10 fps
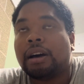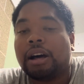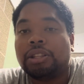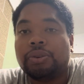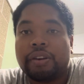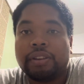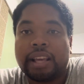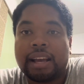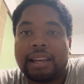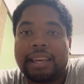I'll do
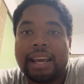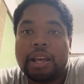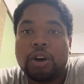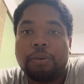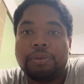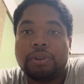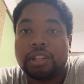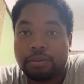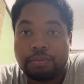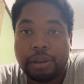everything I can to help,
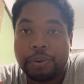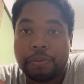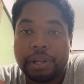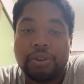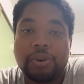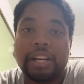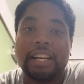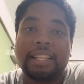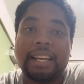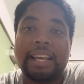because people have been doing
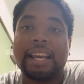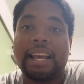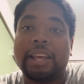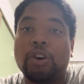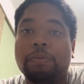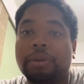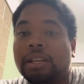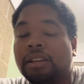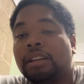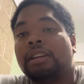everything they can to help me.